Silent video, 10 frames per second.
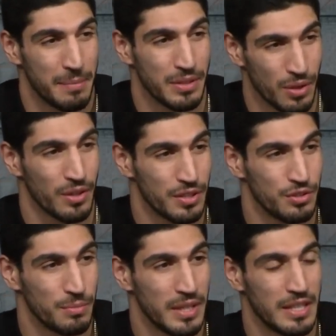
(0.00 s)
they've been
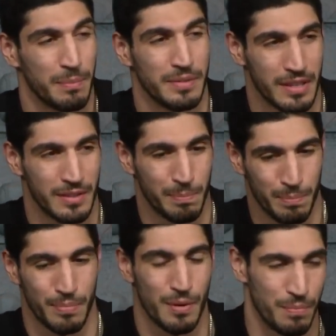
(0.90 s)
talking to me, they'll put
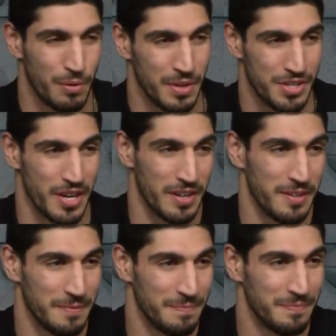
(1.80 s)
them in the jail.